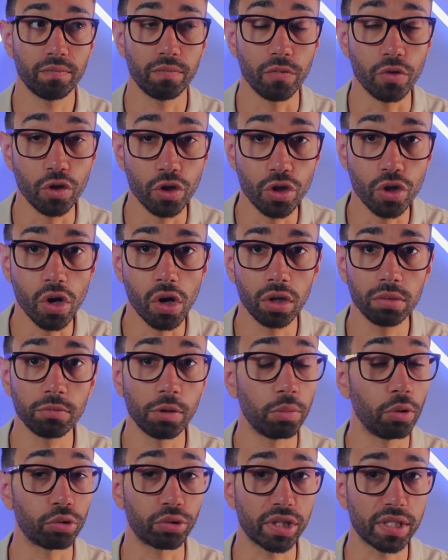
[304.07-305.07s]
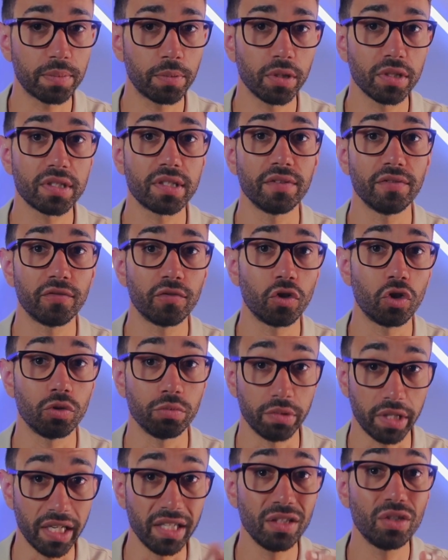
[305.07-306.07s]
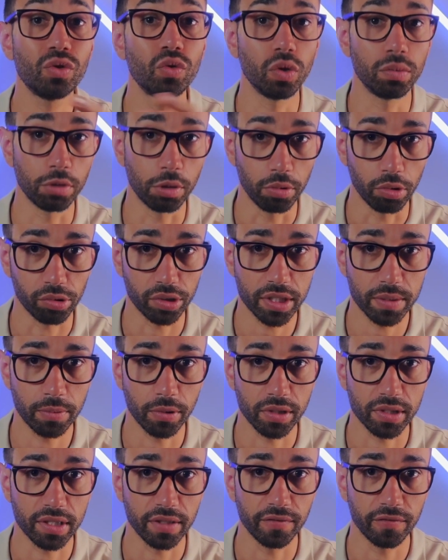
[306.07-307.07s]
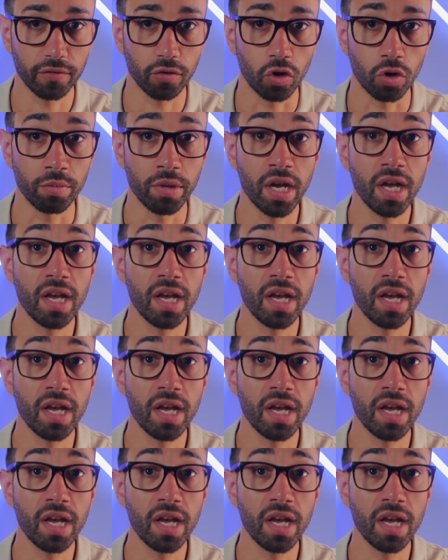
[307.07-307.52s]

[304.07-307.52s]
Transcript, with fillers: non-mobile responsive form into a mobile responsive form,